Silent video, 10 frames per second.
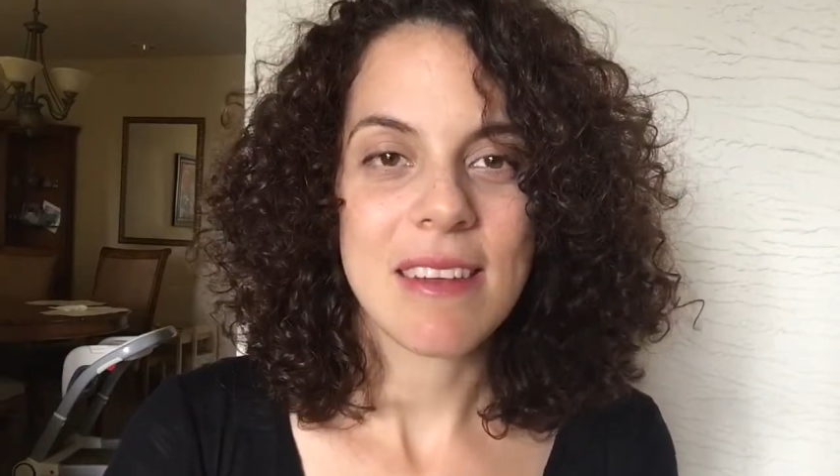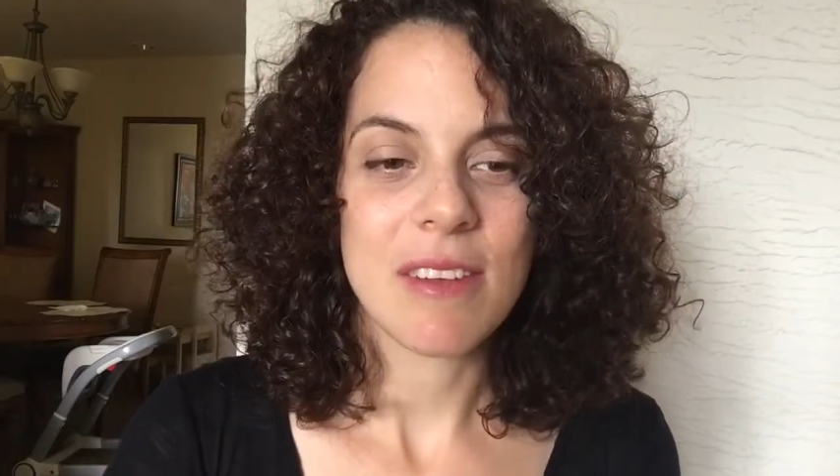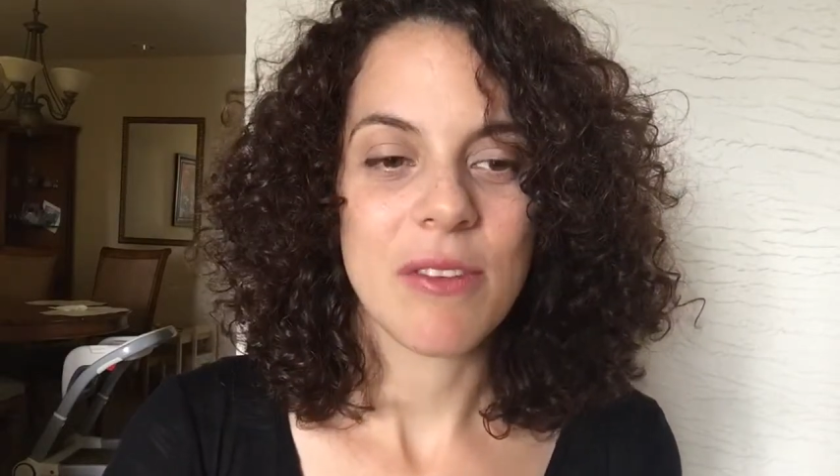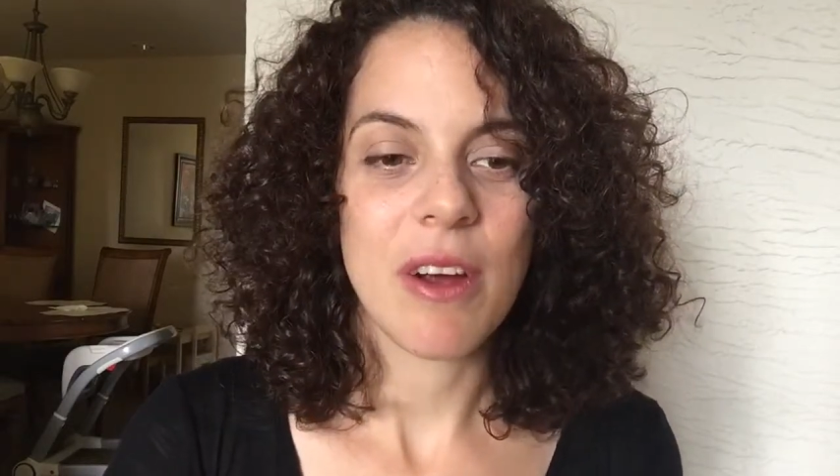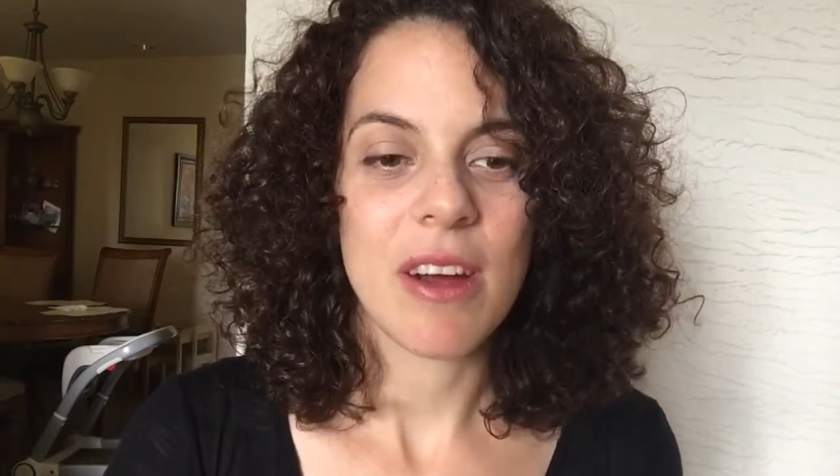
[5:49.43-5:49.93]

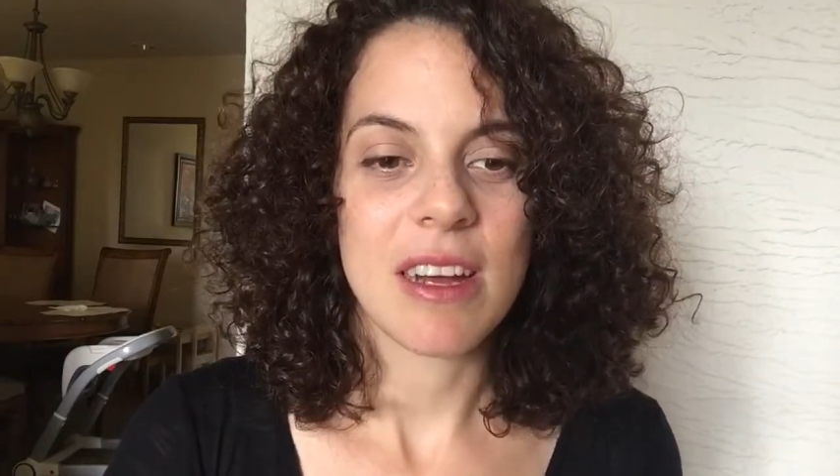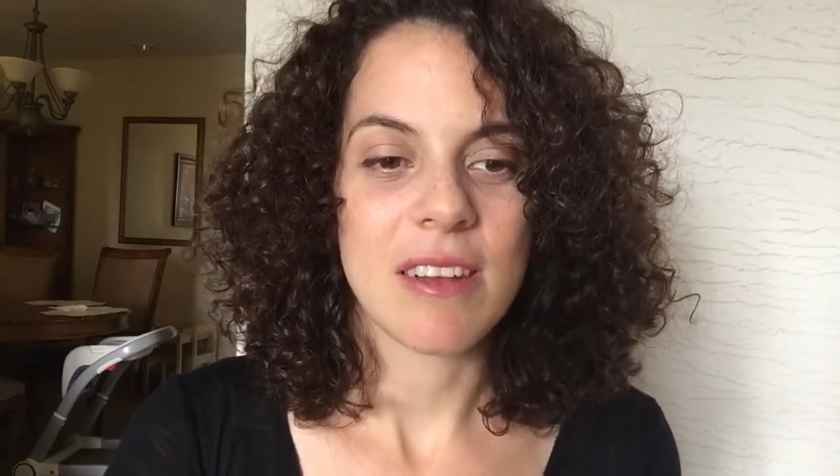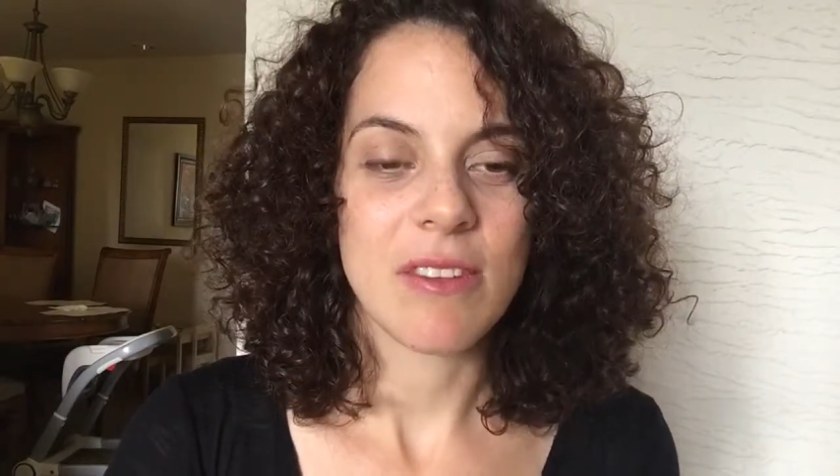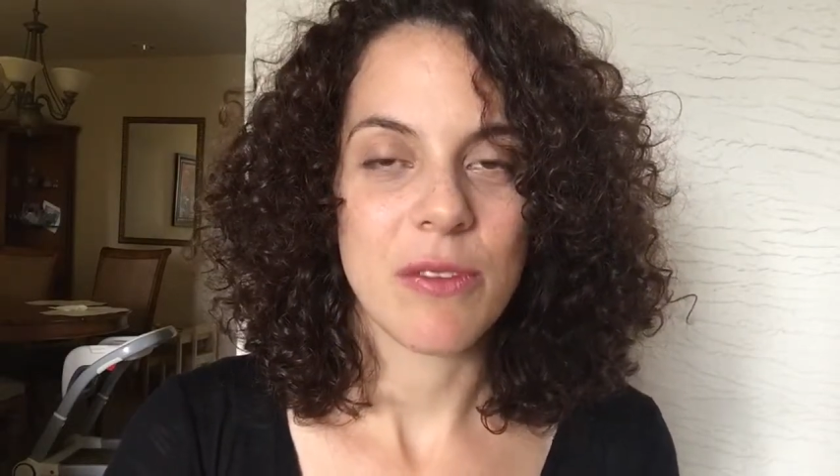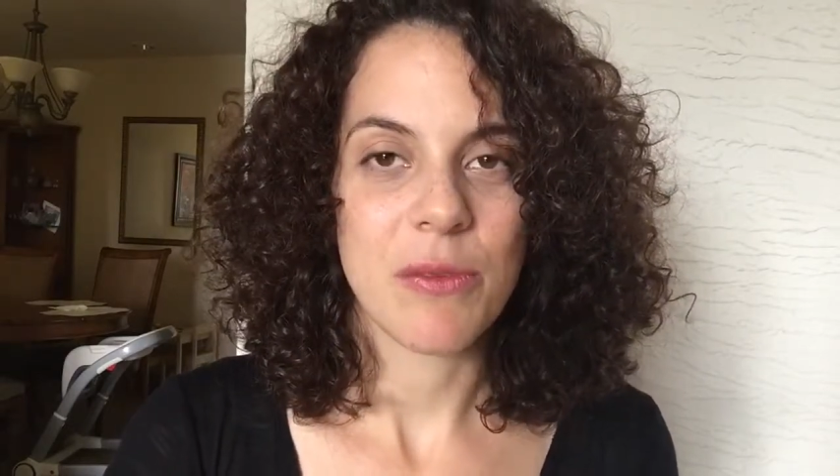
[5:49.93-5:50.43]

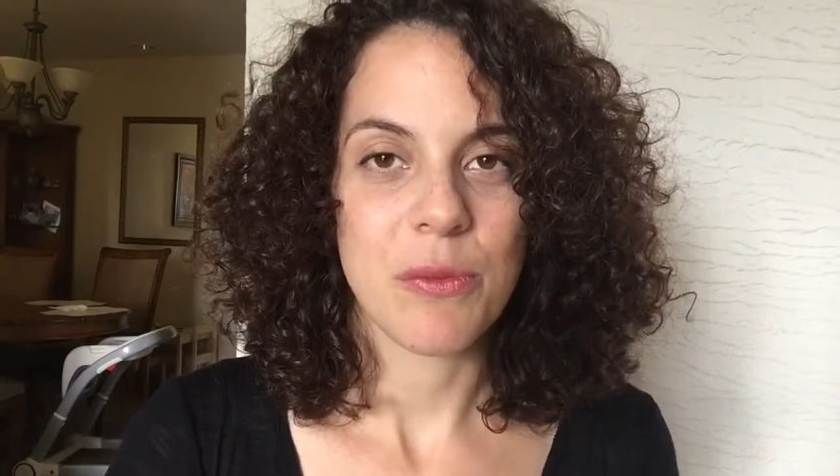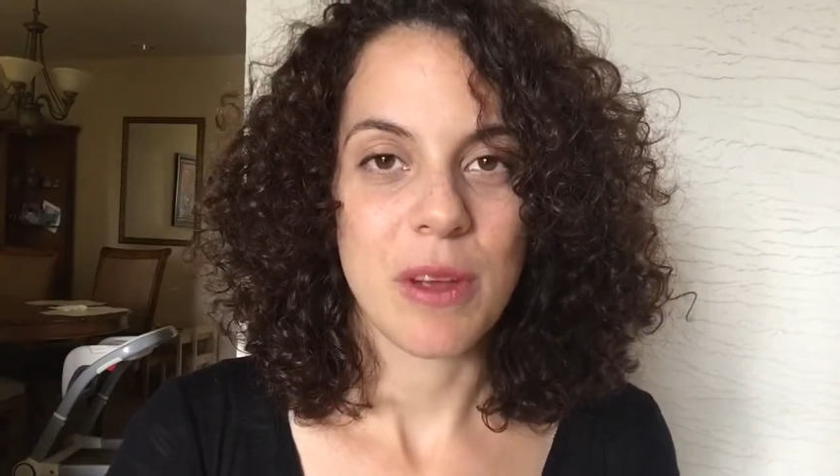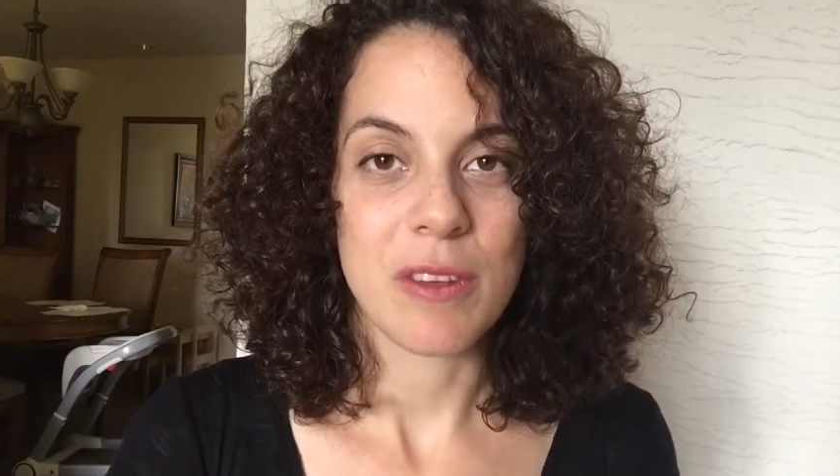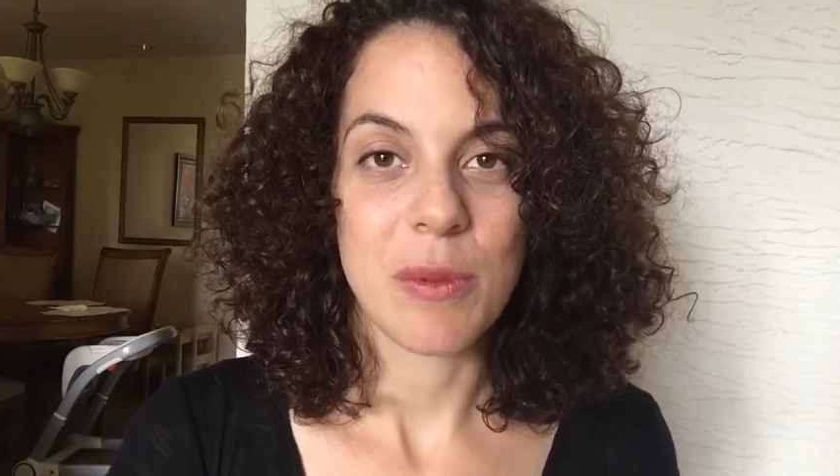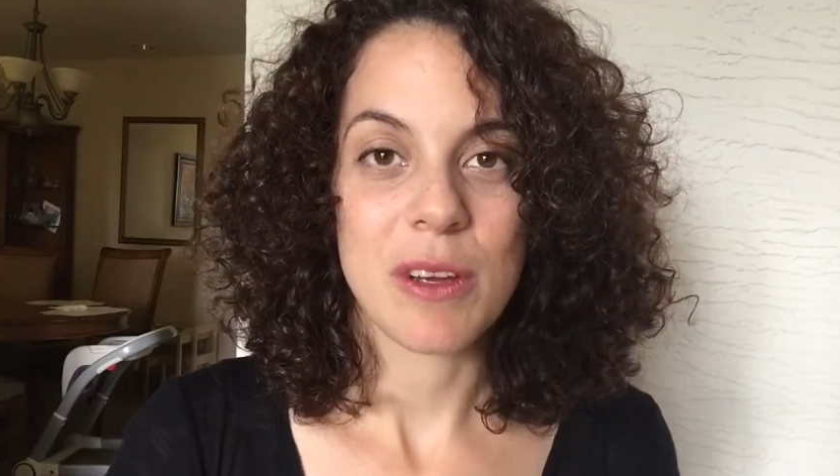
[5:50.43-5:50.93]

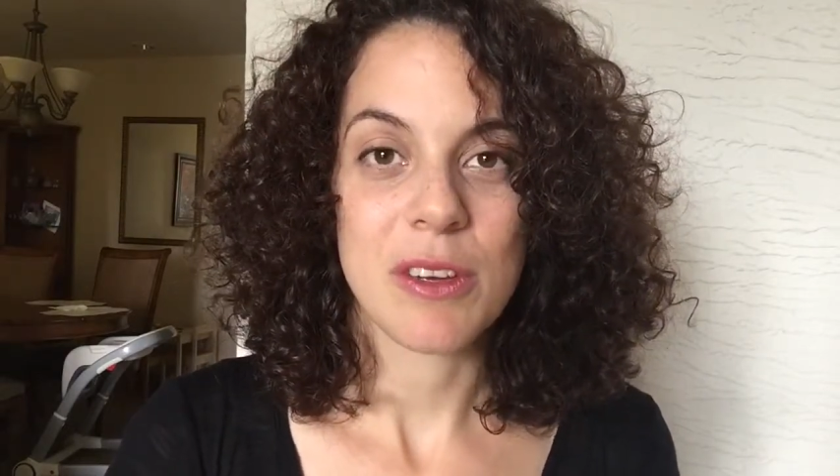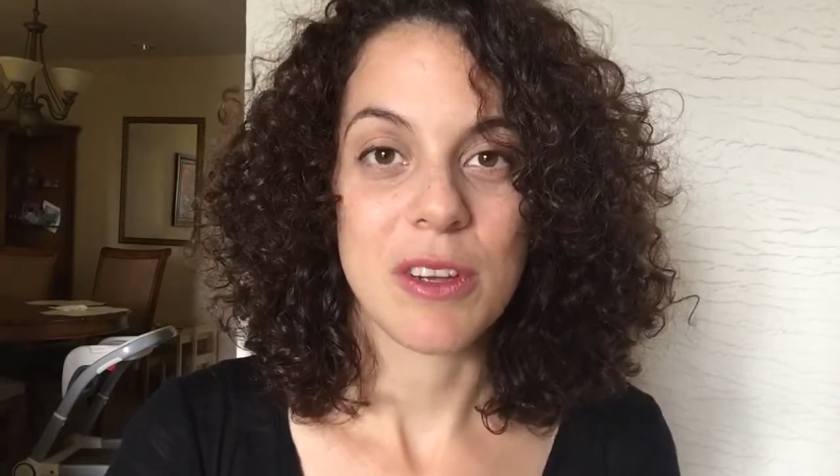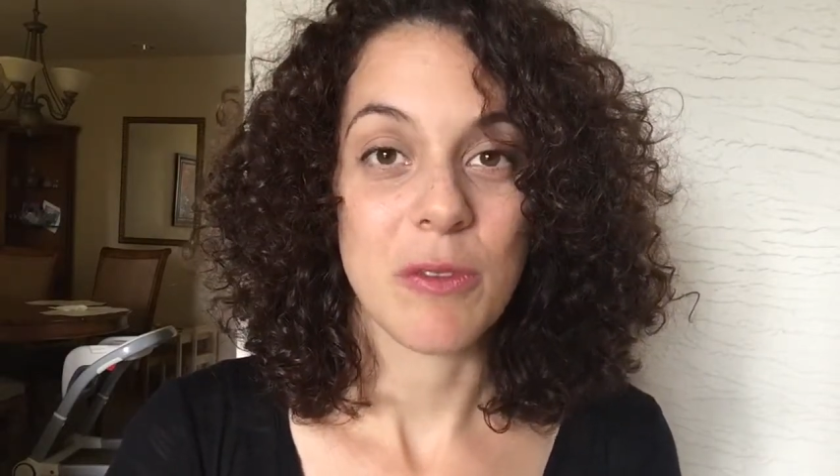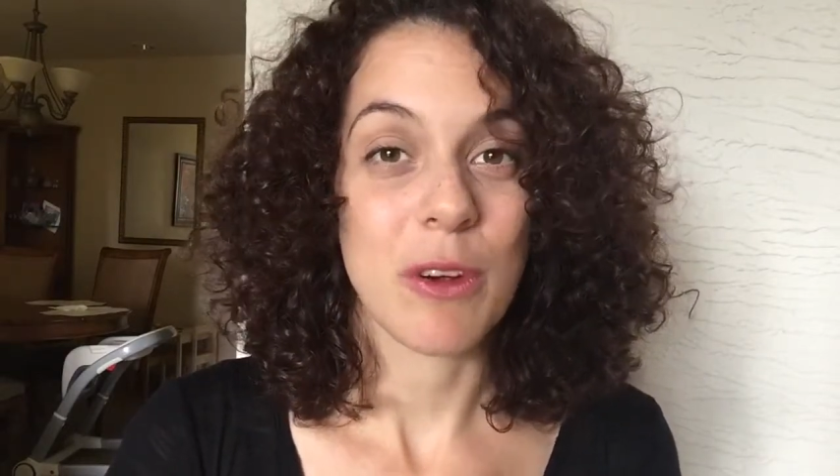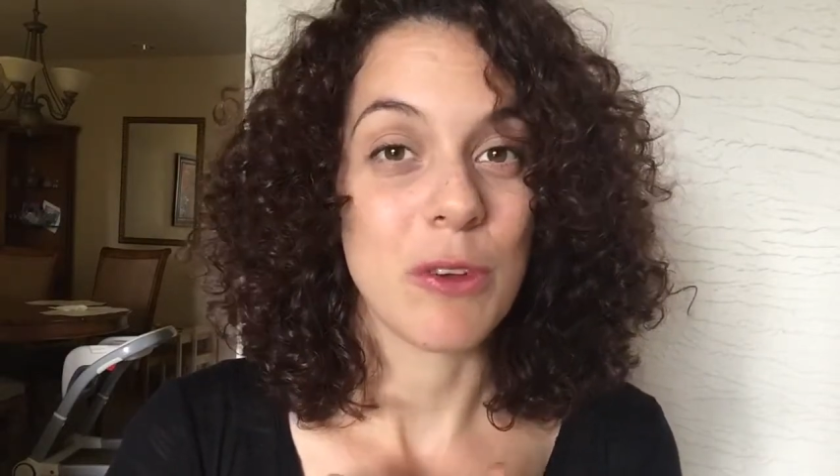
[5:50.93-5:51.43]
especially
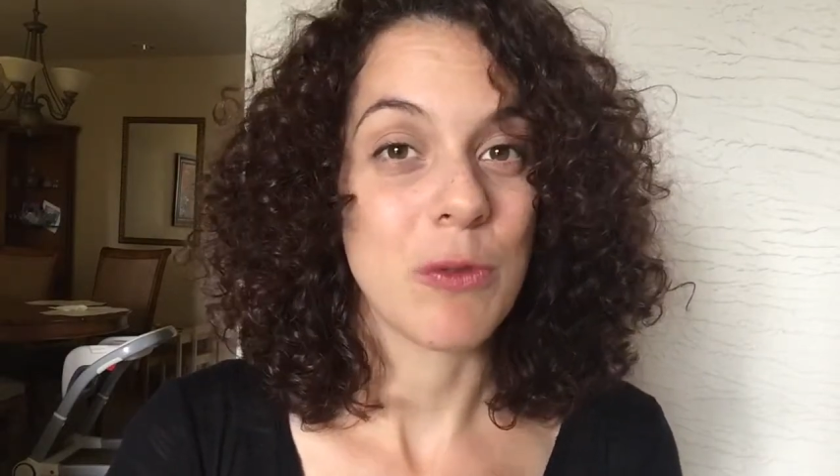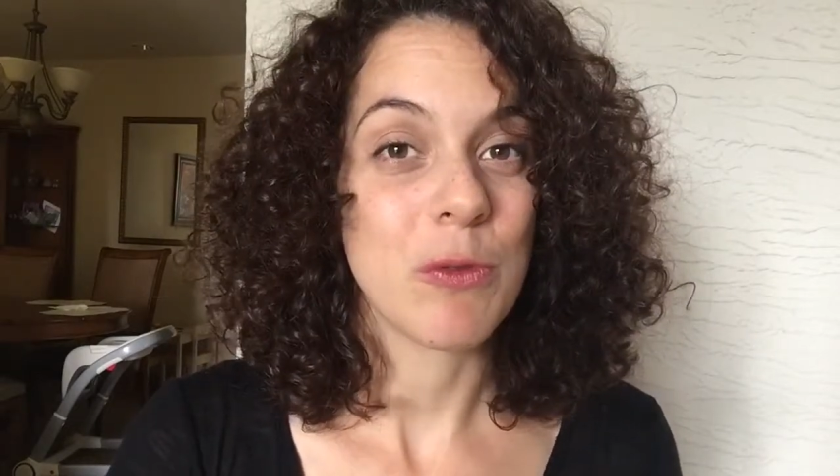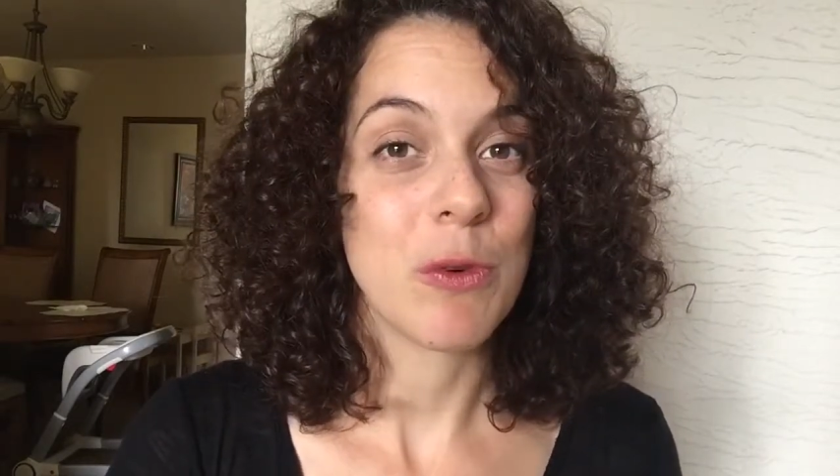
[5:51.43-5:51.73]
as far as